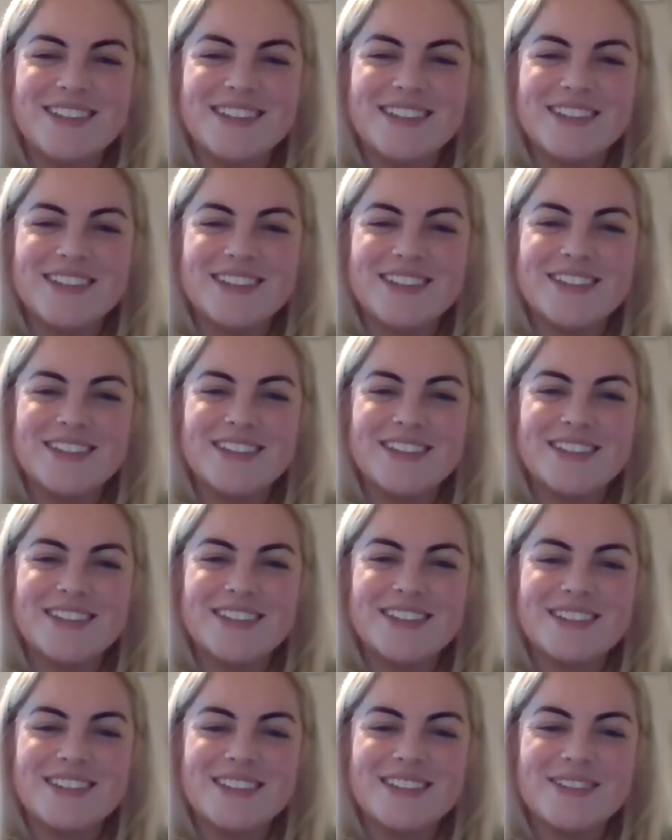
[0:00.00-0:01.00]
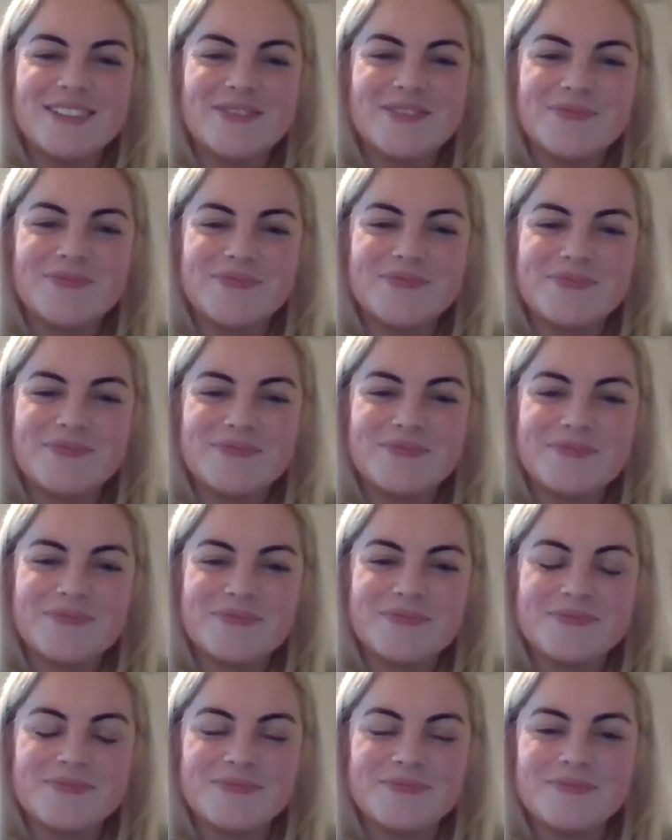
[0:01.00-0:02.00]

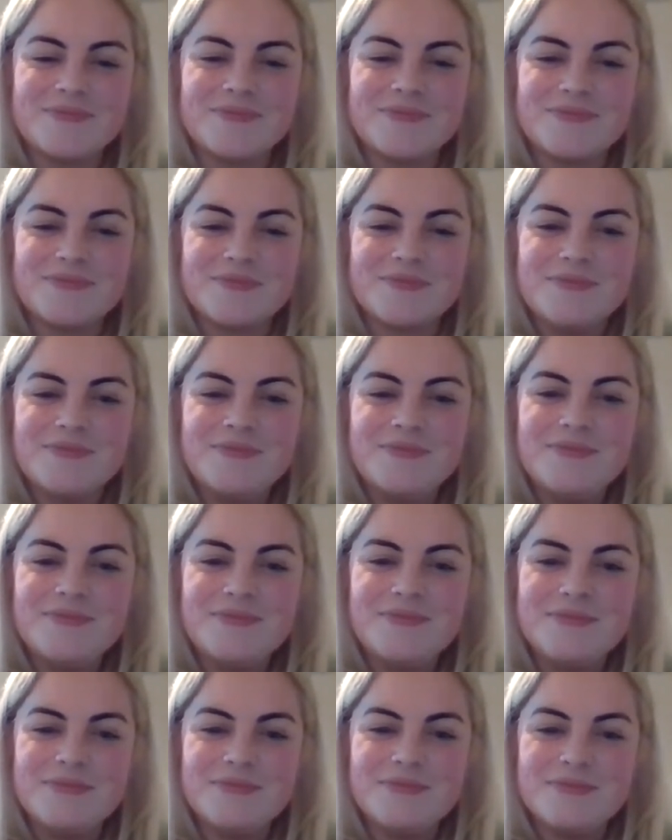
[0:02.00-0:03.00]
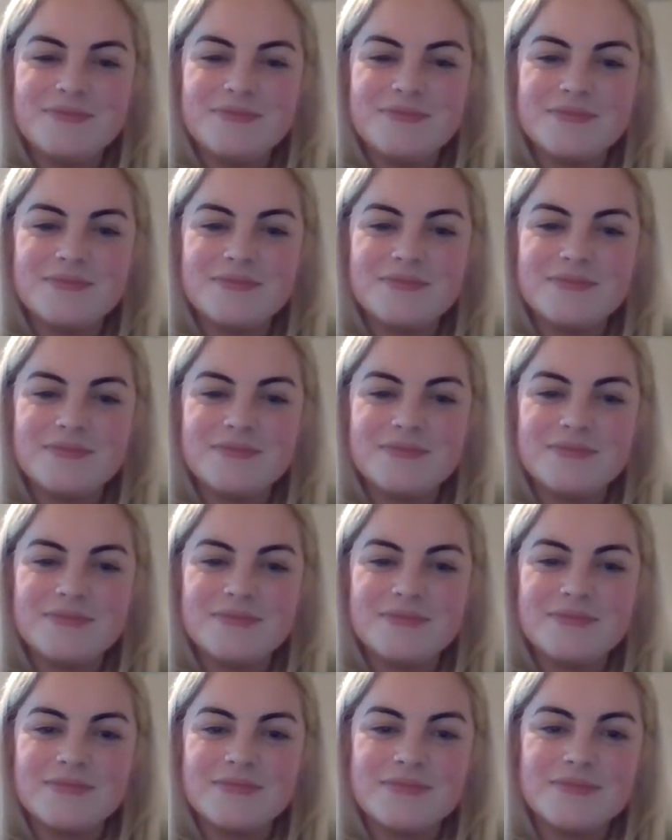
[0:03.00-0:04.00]

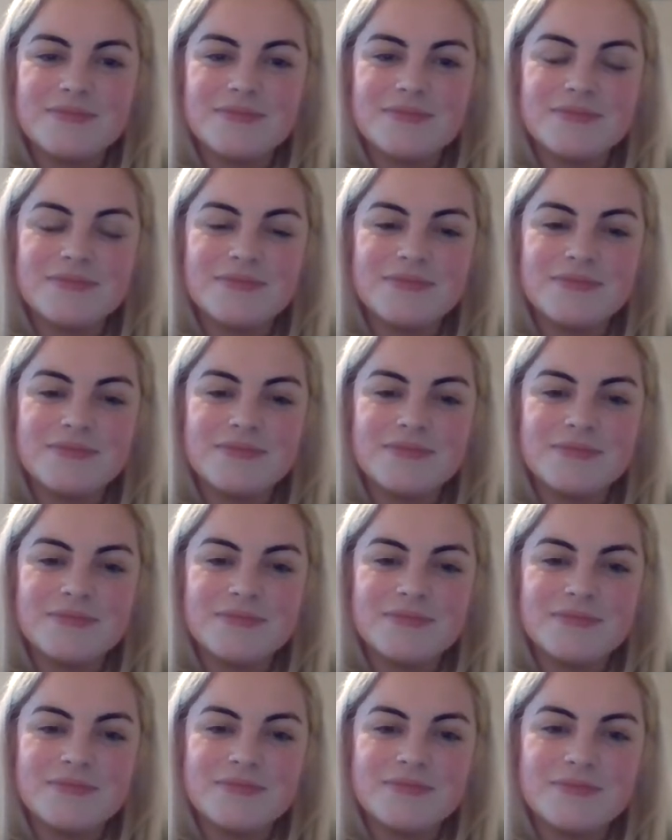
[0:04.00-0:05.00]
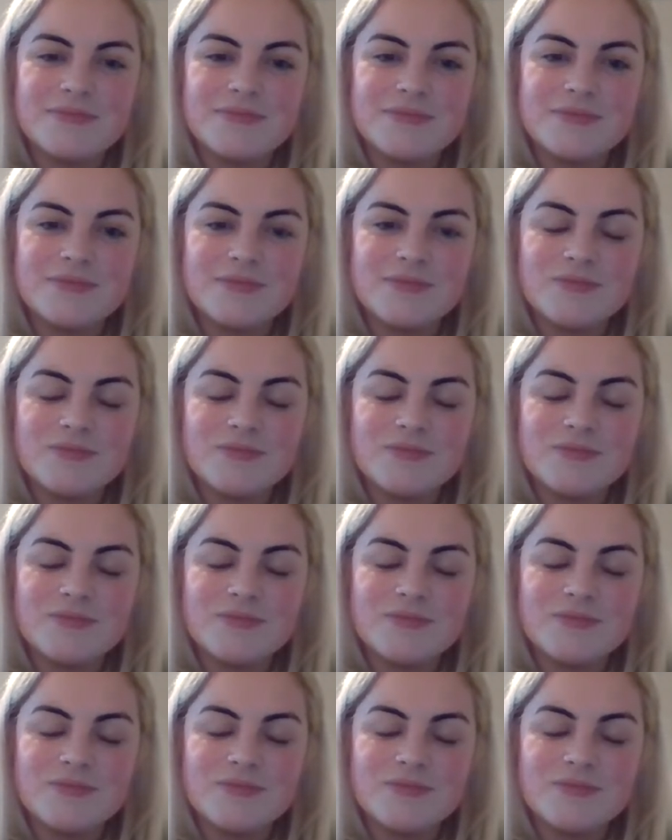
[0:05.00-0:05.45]
[no speech]